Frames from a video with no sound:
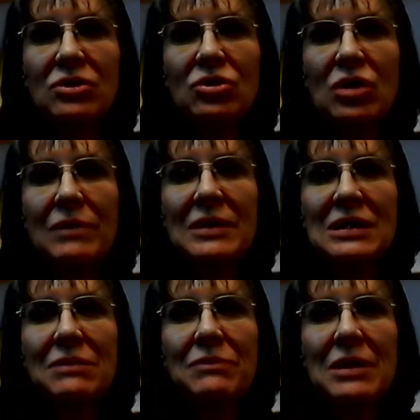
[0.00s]

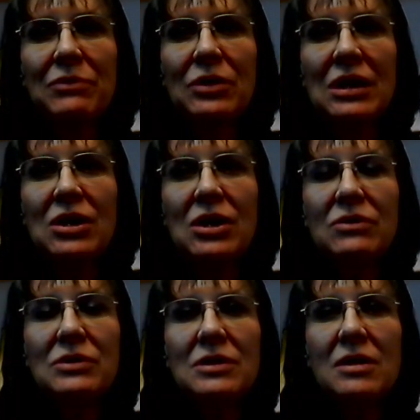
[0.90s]
treatments that people can
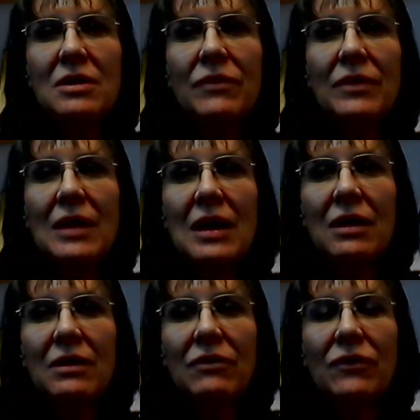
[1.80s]
use
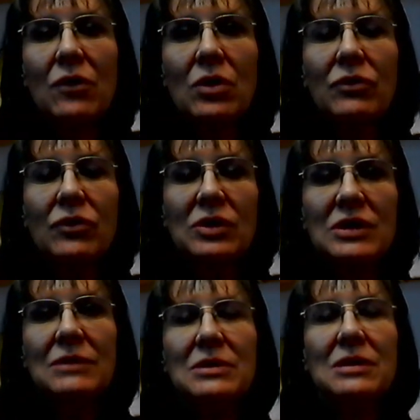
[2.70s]
for
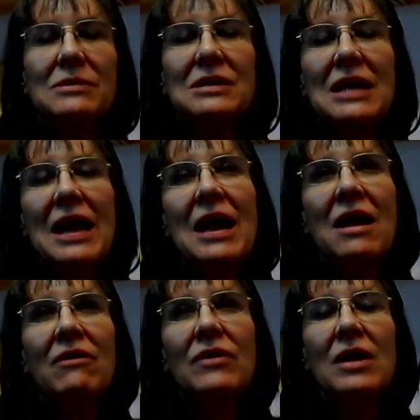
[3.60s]
symptoms. They
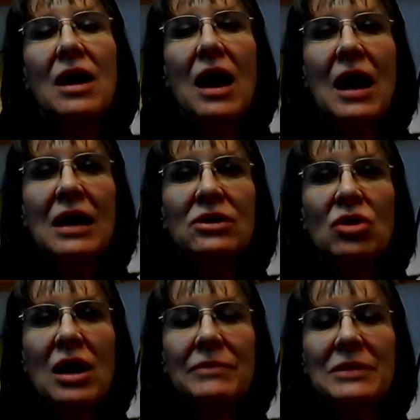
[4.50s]
have eye
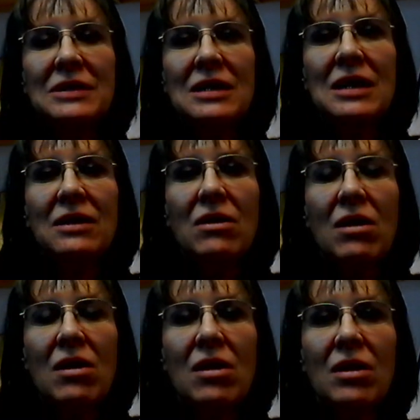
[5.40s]
drops that
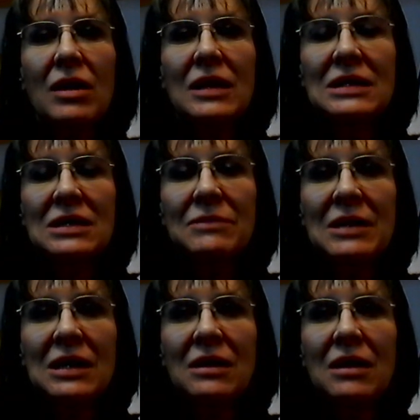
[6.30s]
are
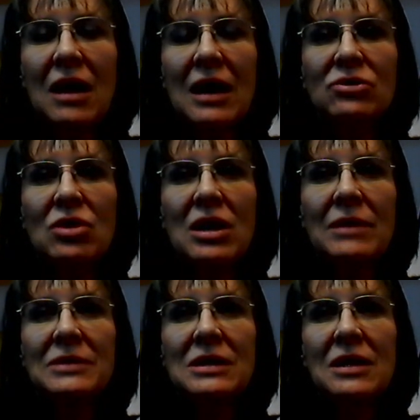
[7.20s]
histamine eye
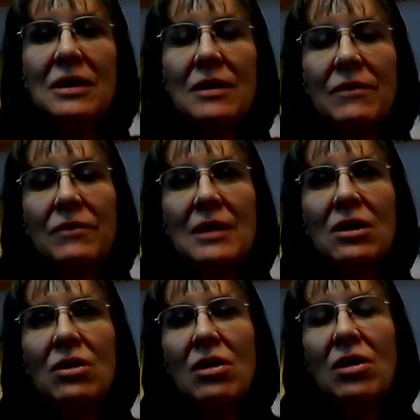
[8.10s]
drops.
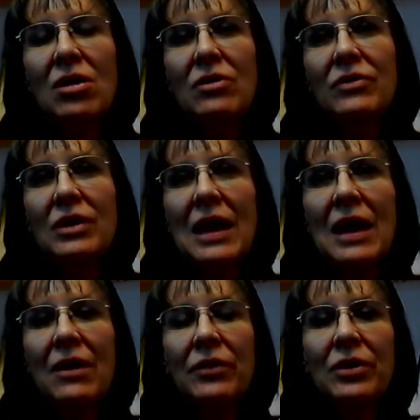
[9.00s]
There are
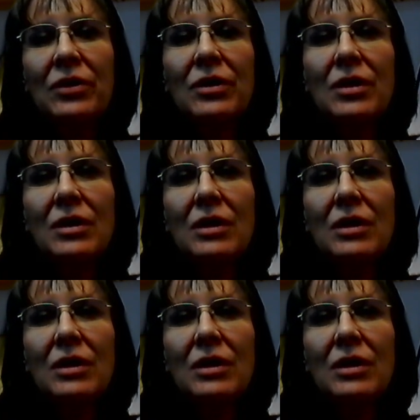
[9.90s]
over-the-counter,